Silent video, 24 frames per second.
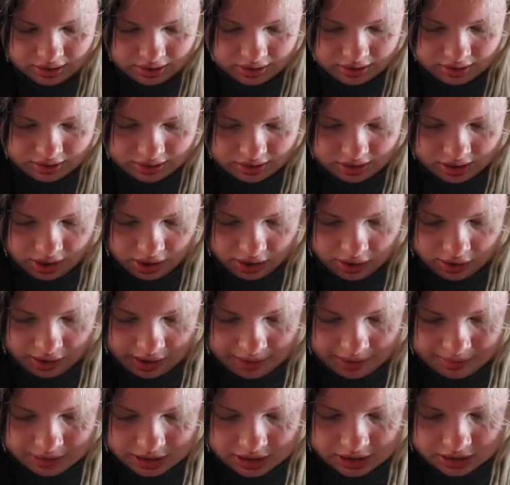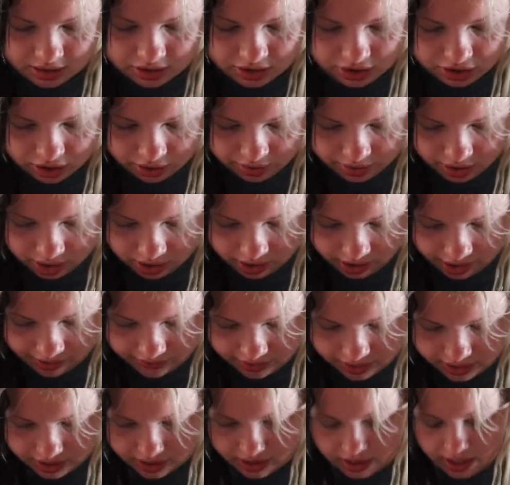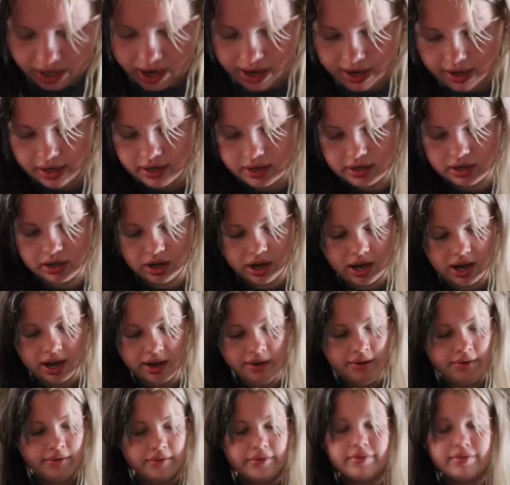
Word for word: So I'm just going to show y'all everything I got.